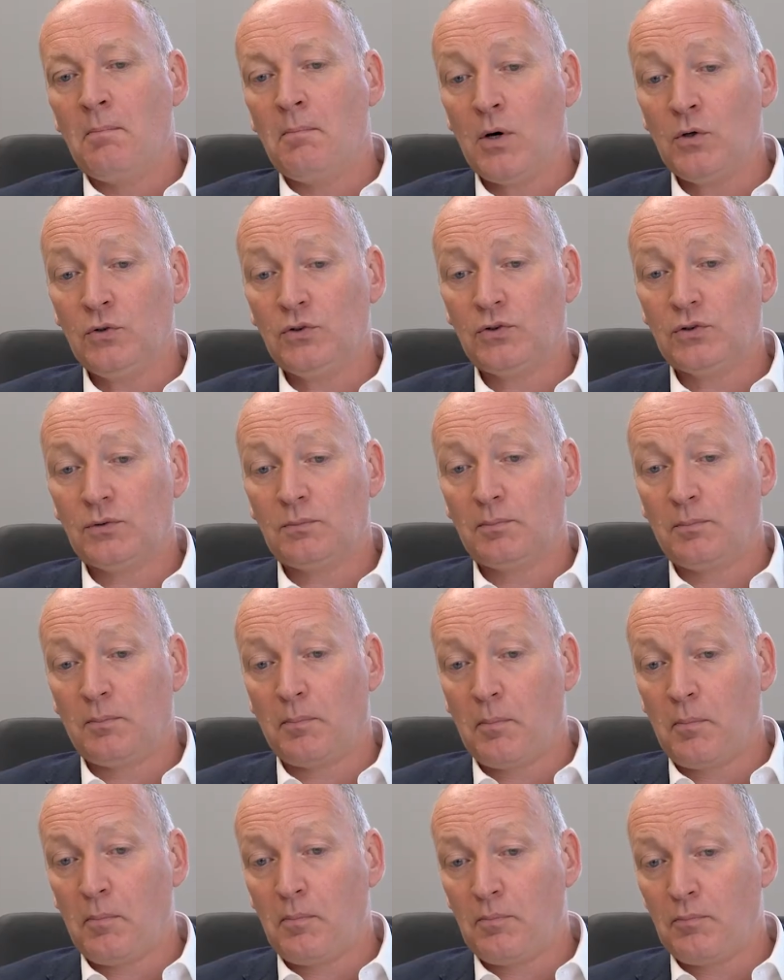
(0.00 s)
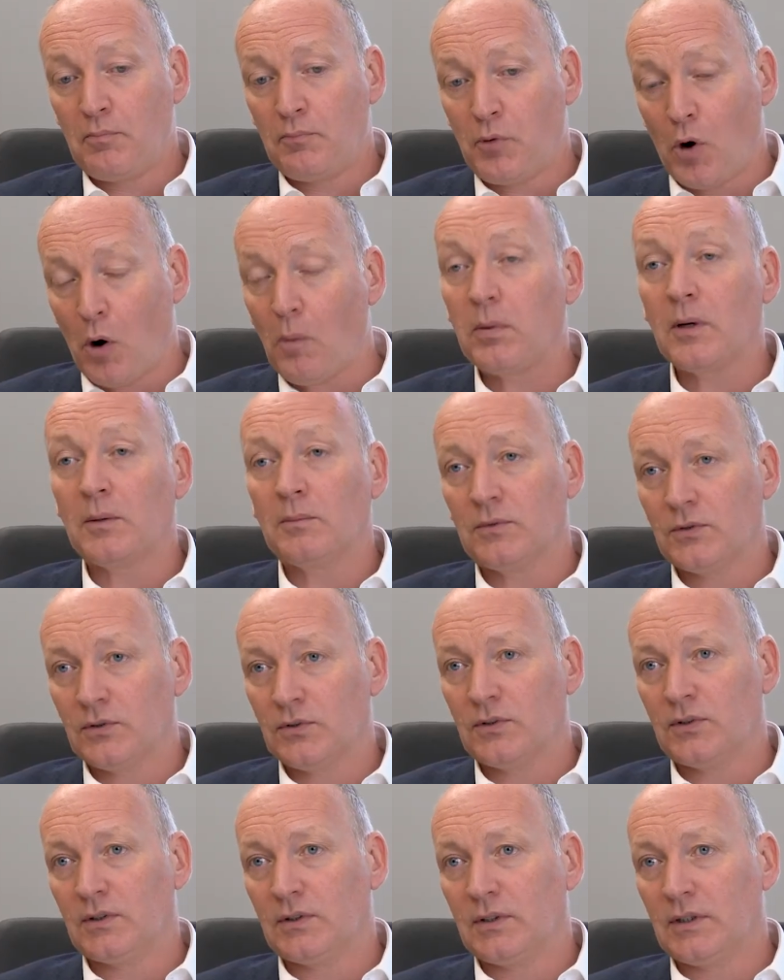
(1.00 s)
Most
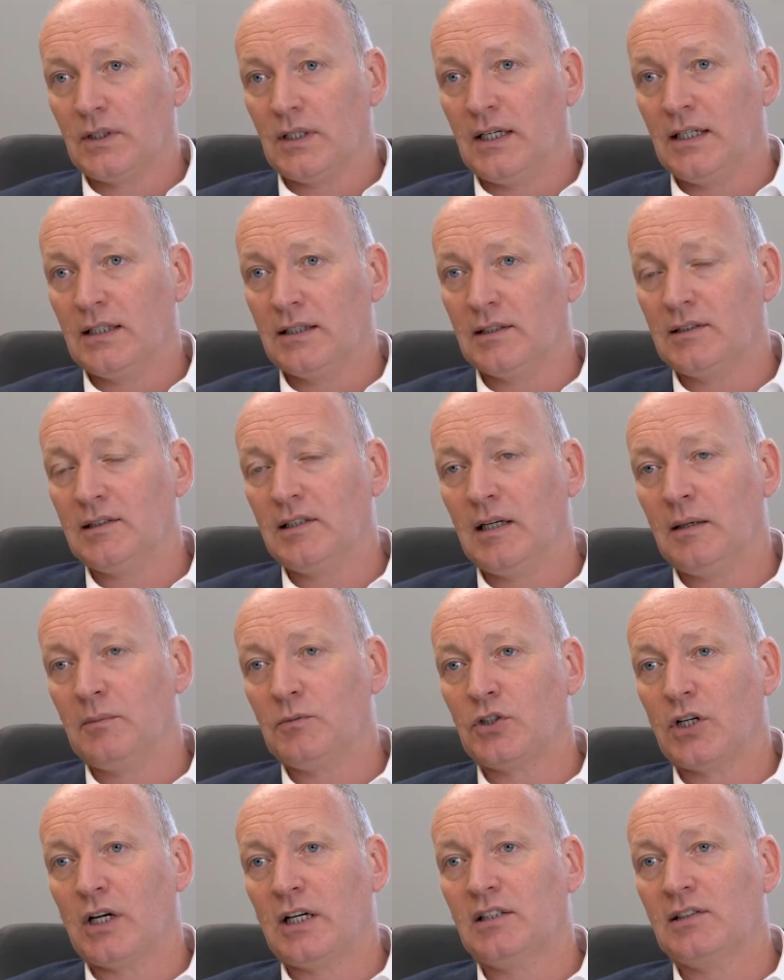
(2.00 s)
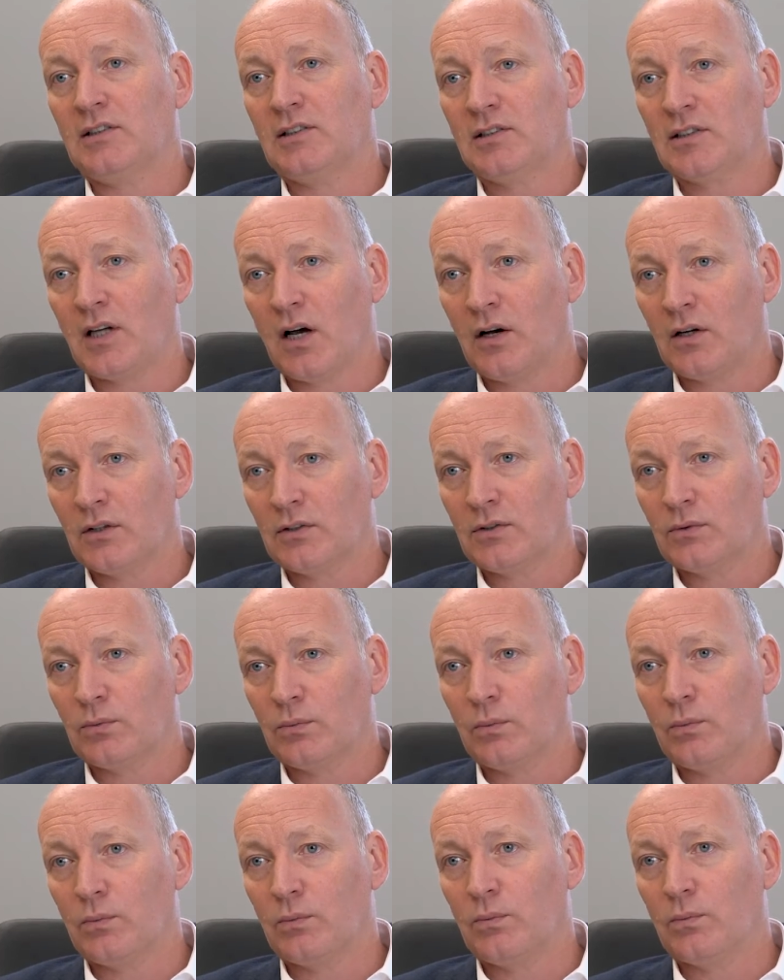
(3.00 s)
problems in the TMJ start
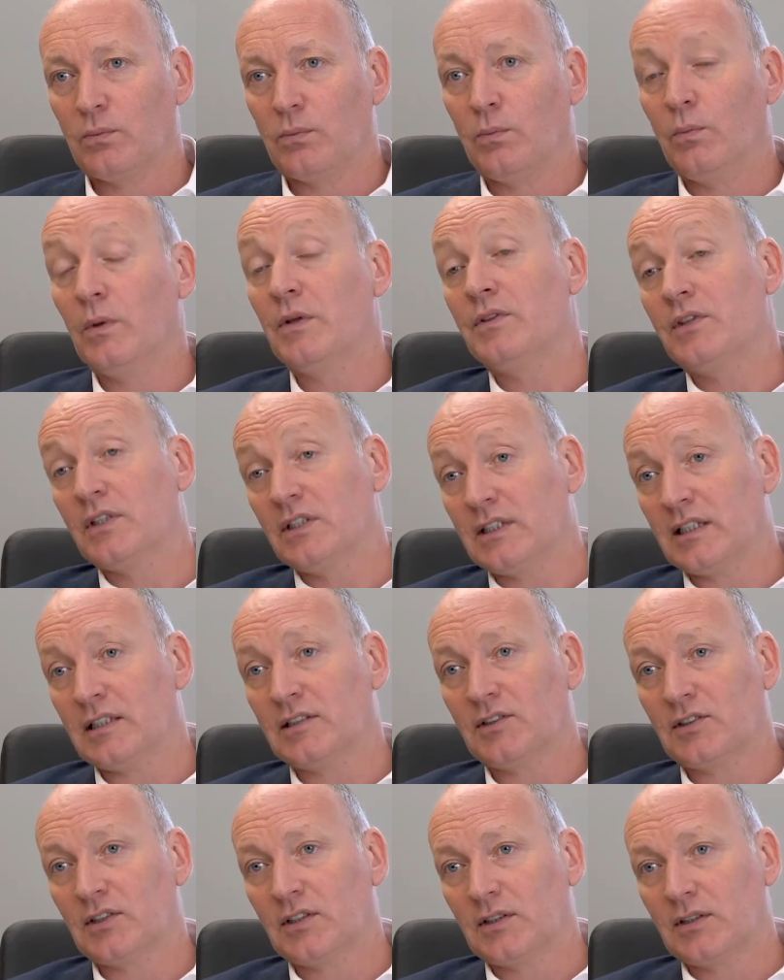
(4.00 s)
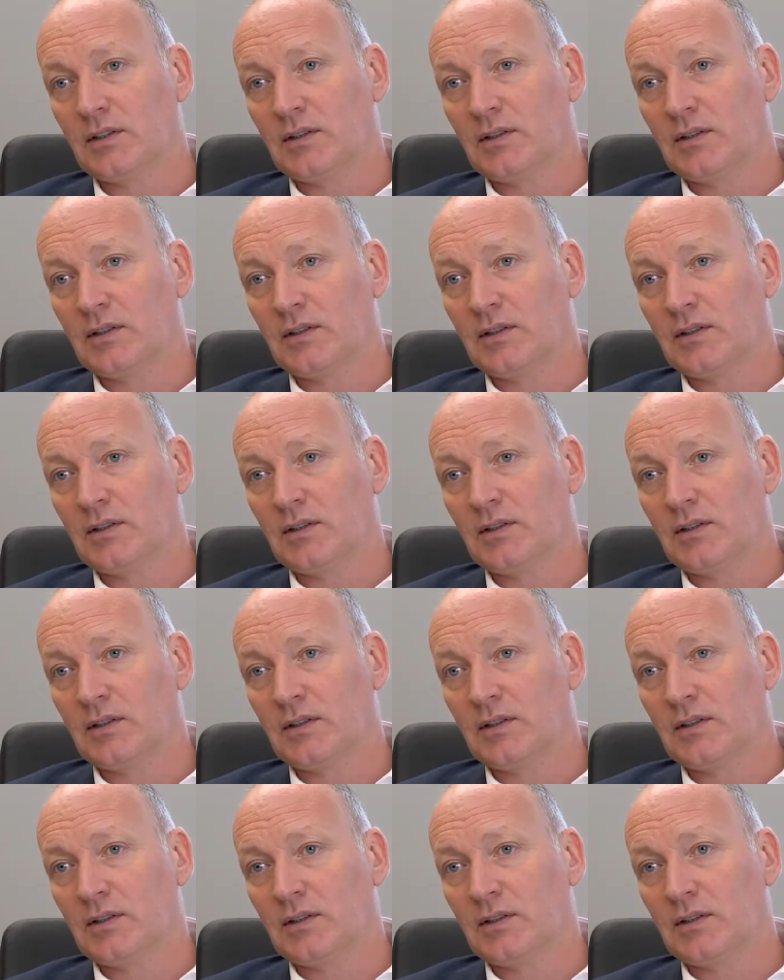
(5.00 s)
with the disc,